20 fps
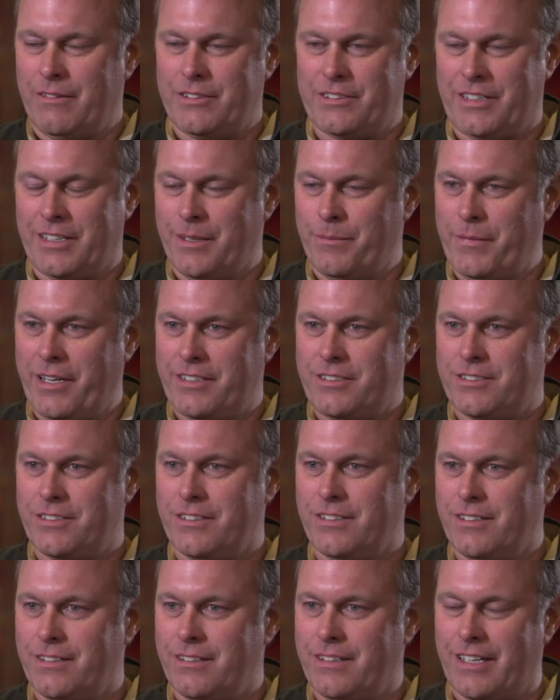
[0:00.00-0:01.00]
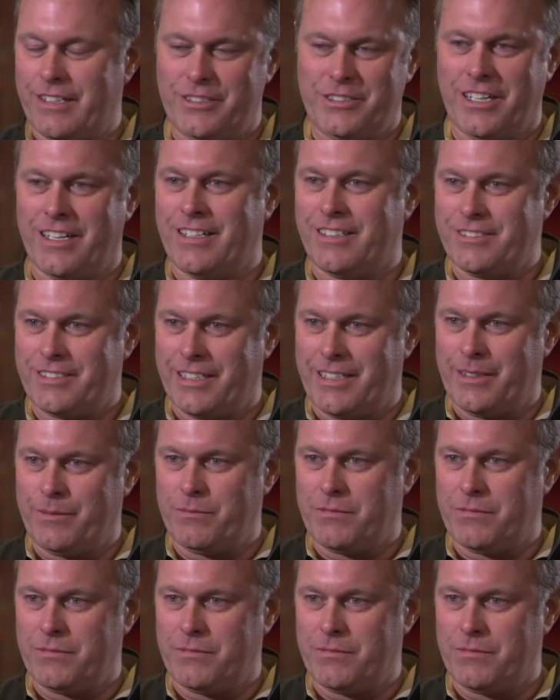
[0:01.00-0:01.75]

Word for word: and I was going to make sure that Jon and